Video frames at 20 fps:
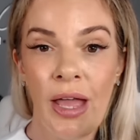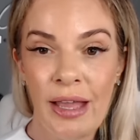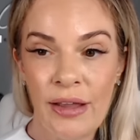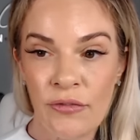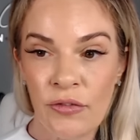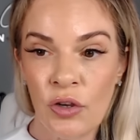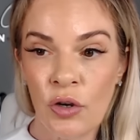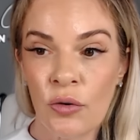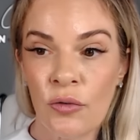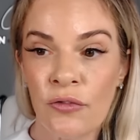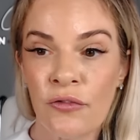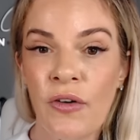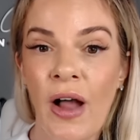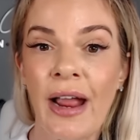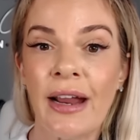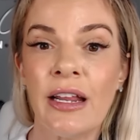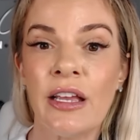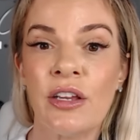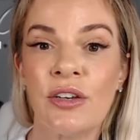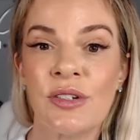If you're
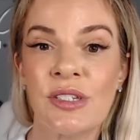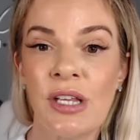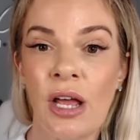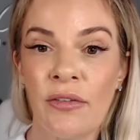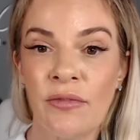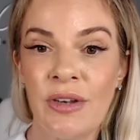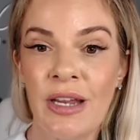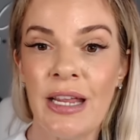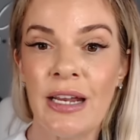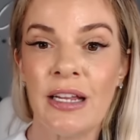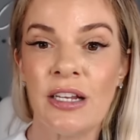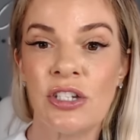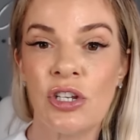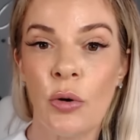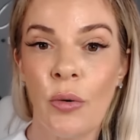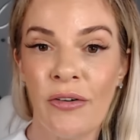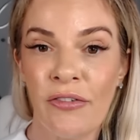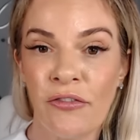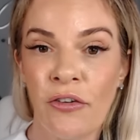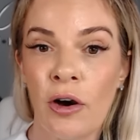finding yourself needing
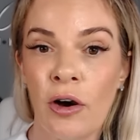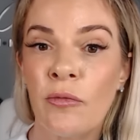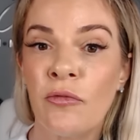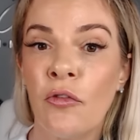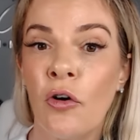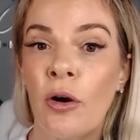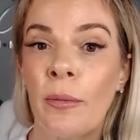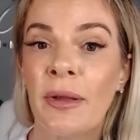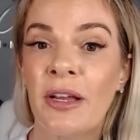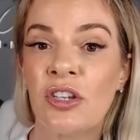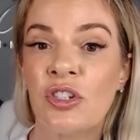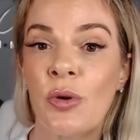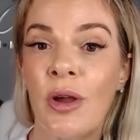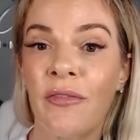to affirm for it because